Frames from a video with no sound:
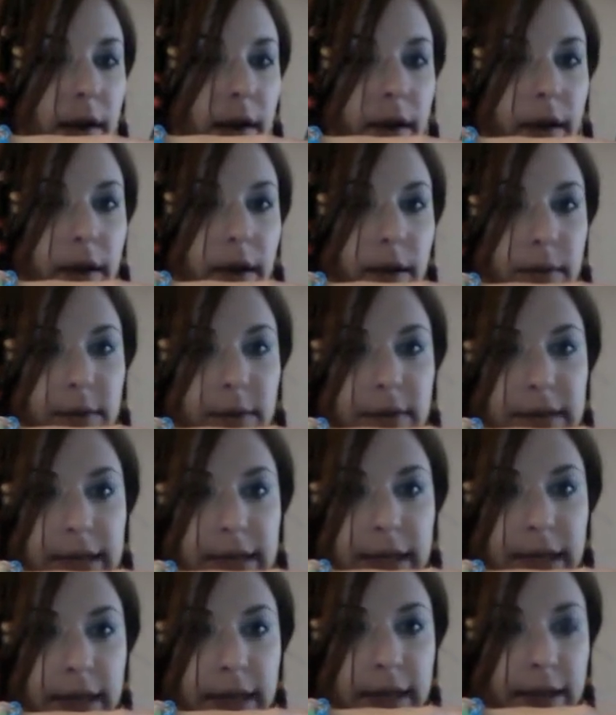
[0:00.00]
I'm just
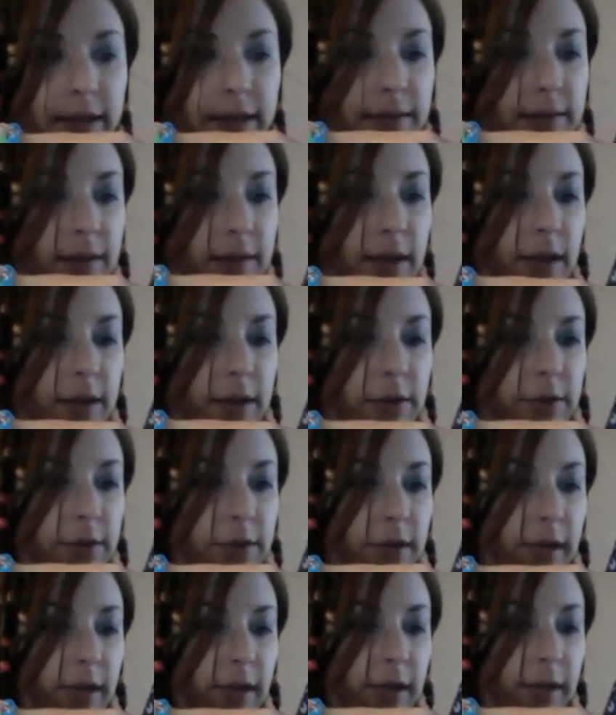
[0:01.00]
taking that Scotch
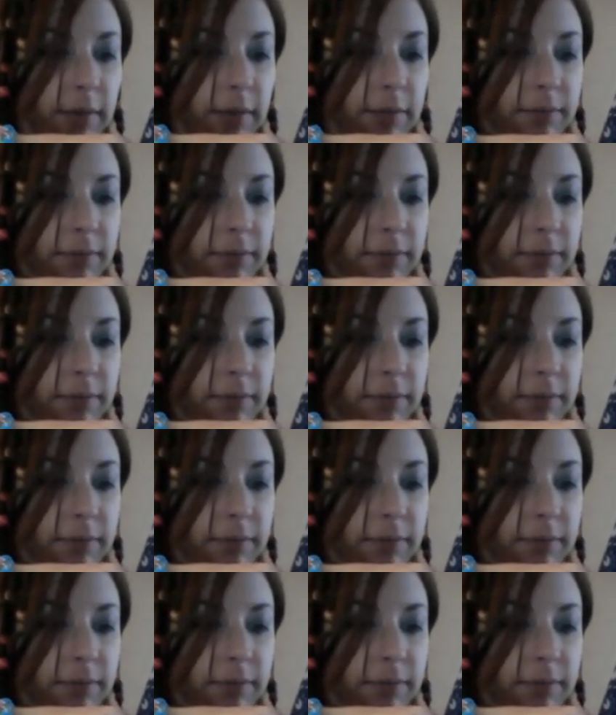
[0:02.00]
tape